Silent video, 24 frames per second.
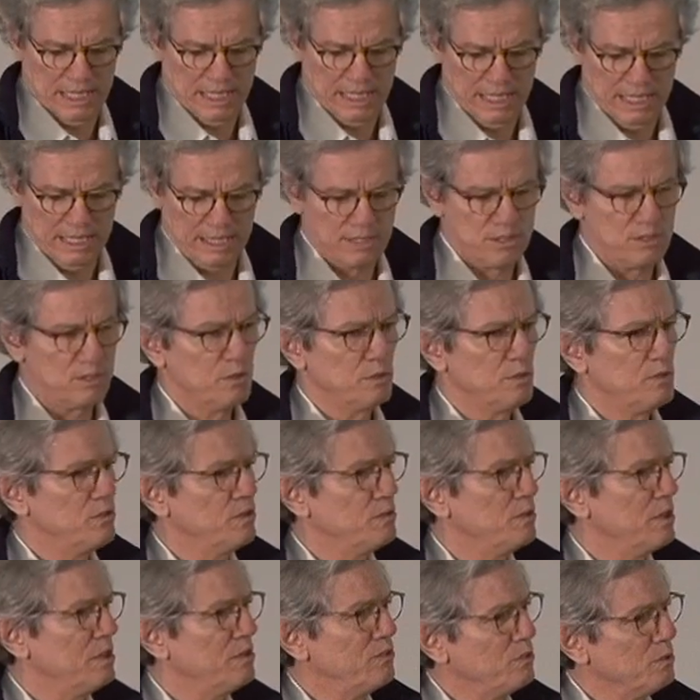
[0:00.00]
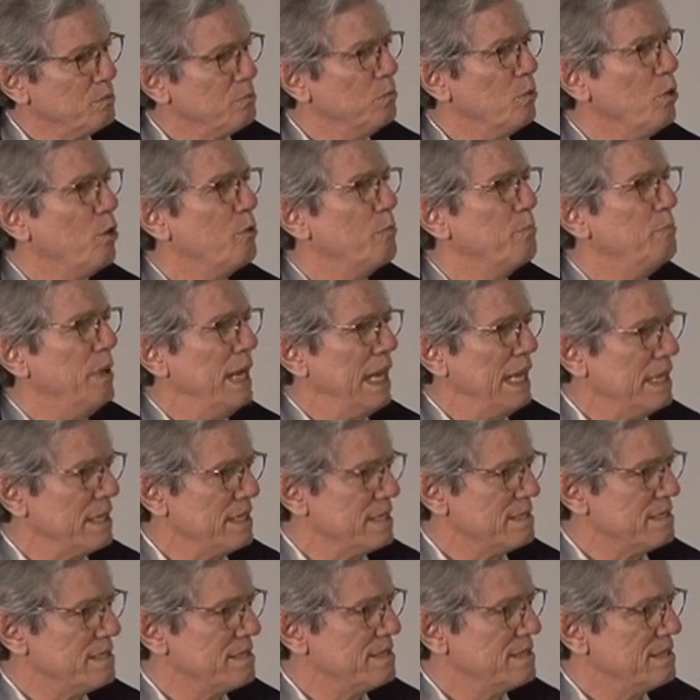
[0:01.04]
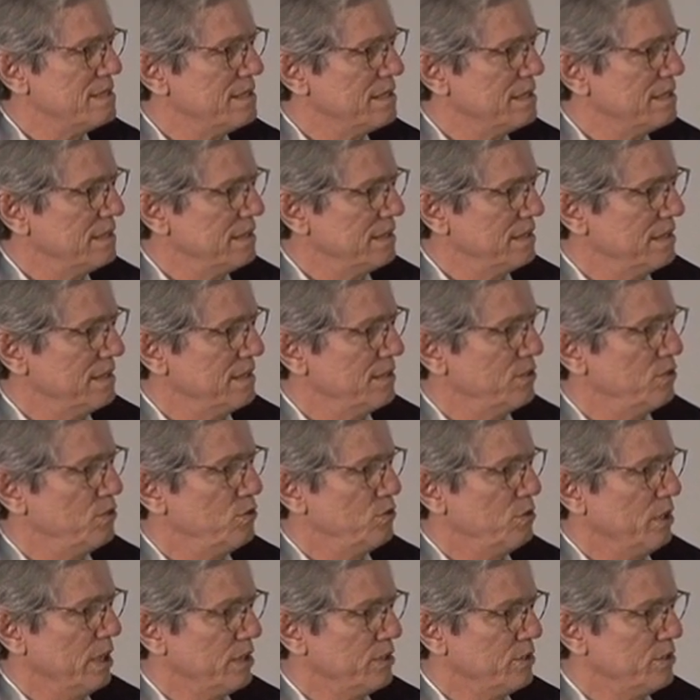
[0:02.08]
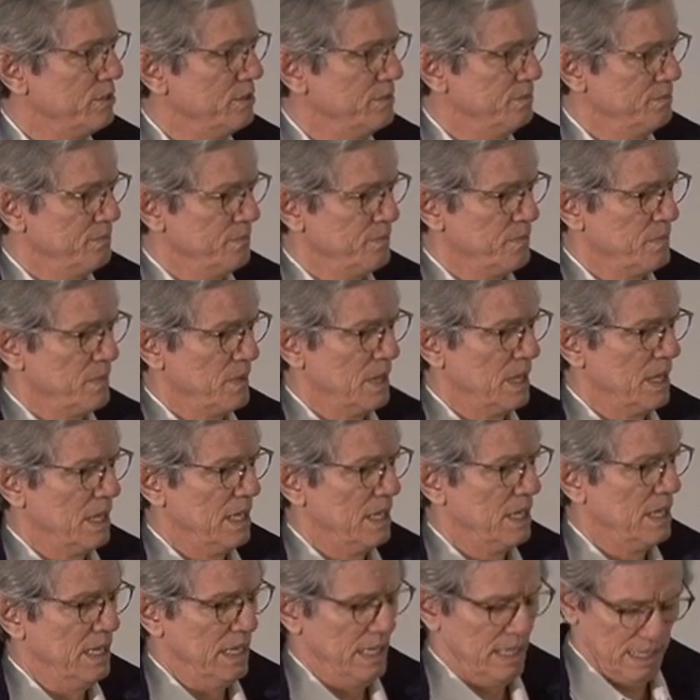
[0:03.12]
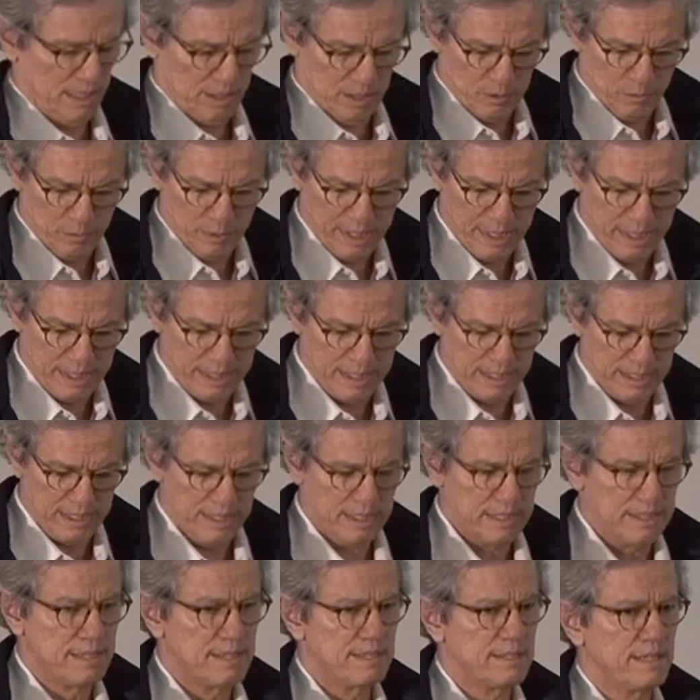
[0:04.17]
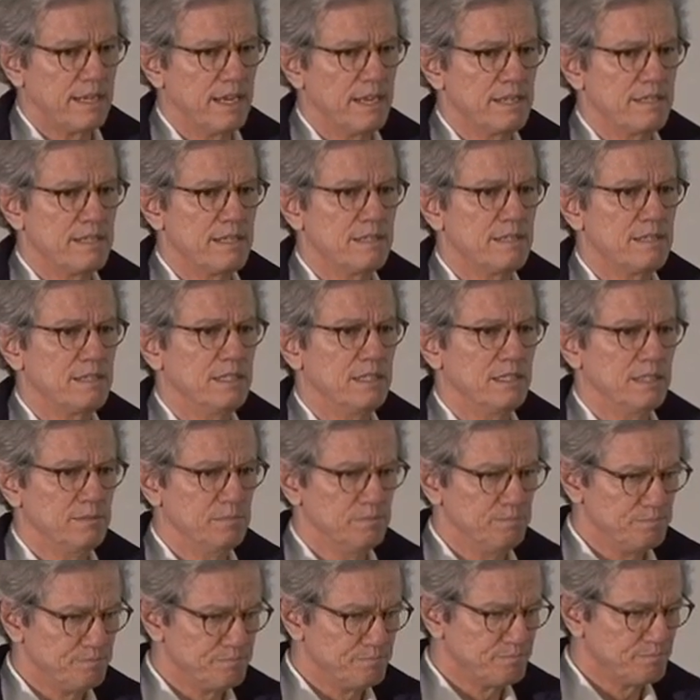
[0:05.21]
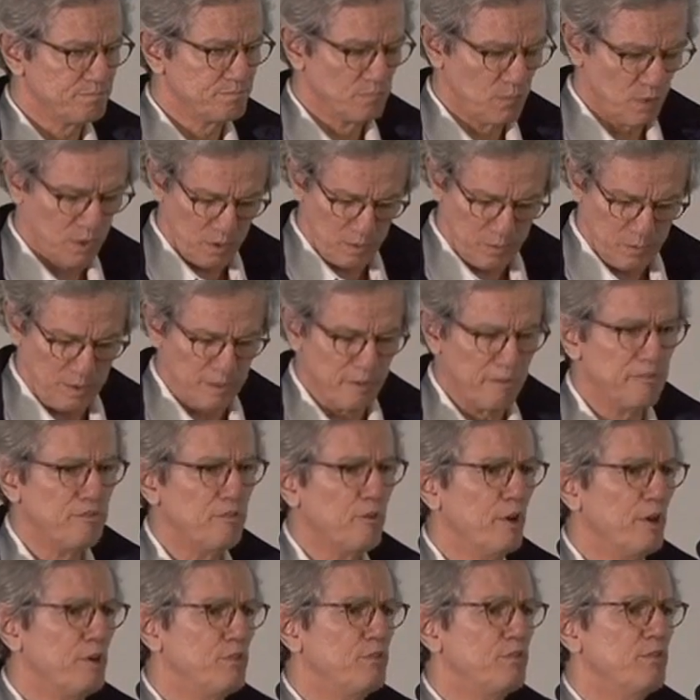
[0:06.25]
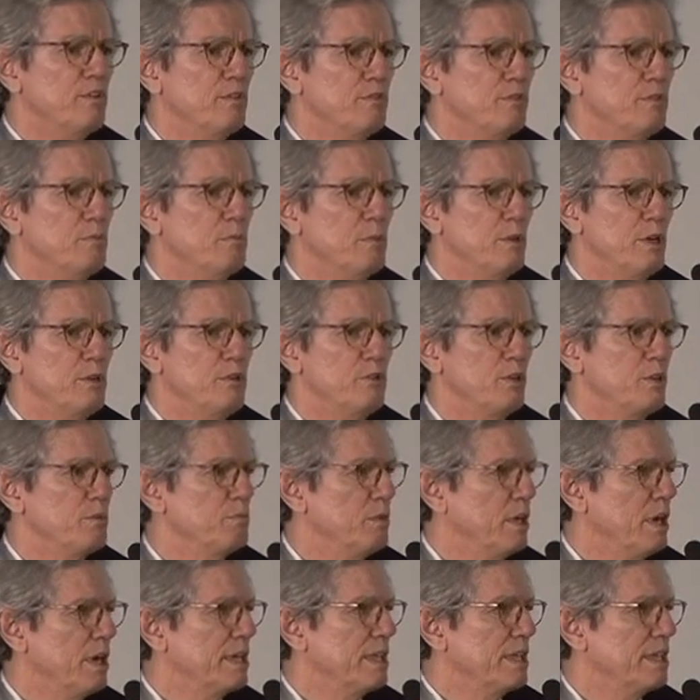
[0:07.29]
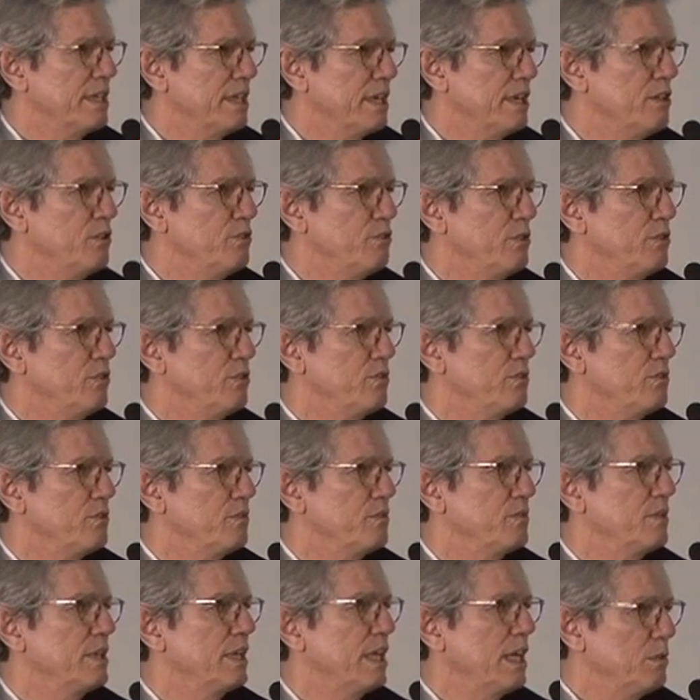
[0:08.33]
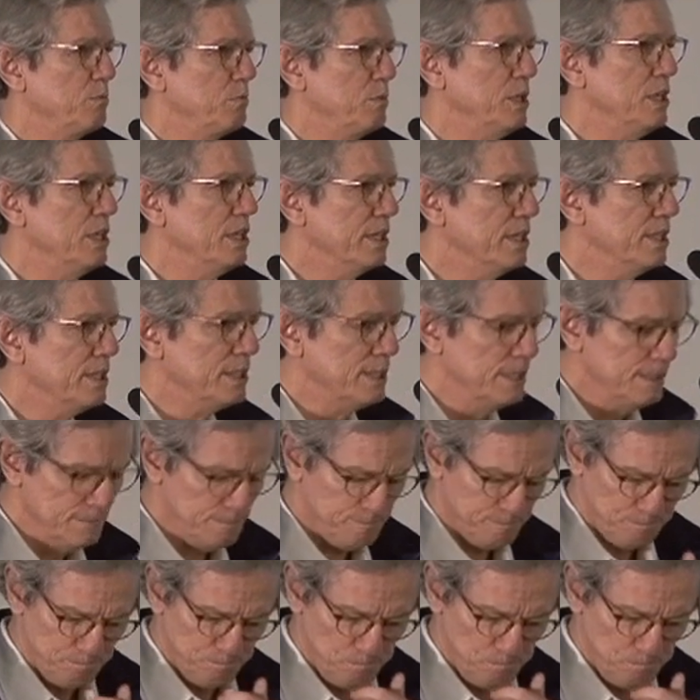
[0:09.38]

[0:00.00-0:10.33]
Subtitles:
And so it's a more balanced structure where discussions are, where the voice of emerging market countries can be heard.